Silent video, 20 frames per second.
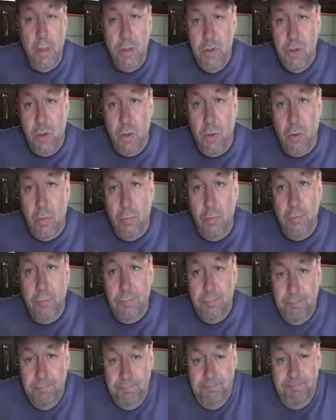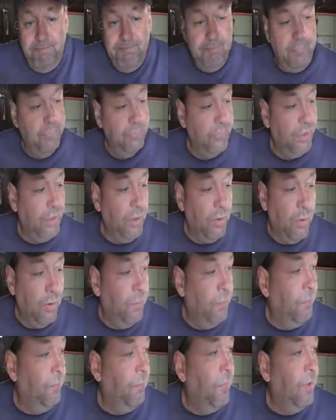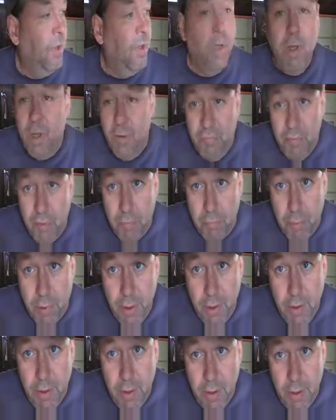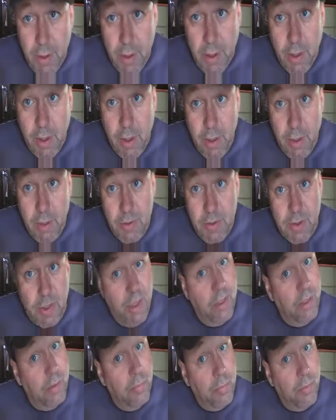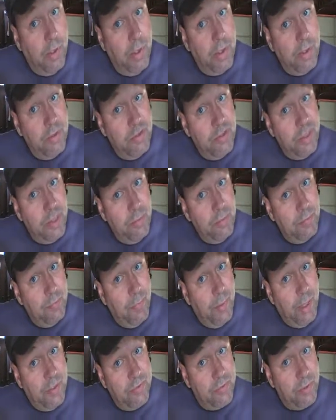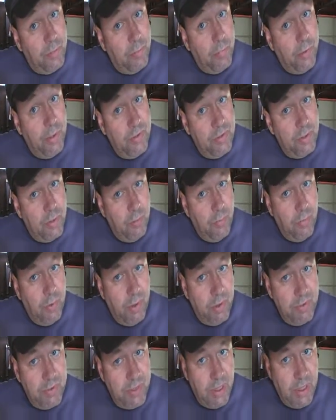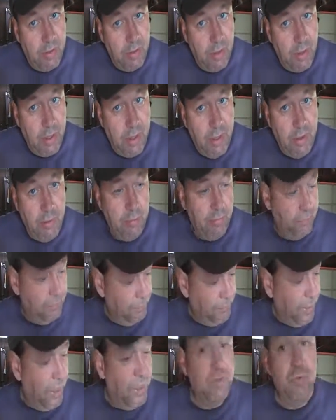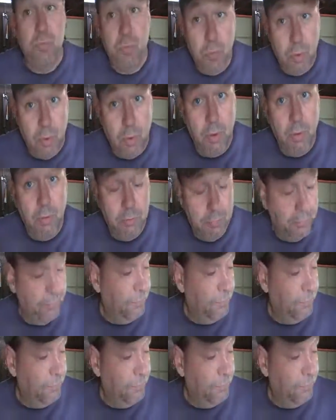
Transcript: So, you know, if you break it again, it's not going to break in the same spot. It's going to break somewhere else down the line, as a rule.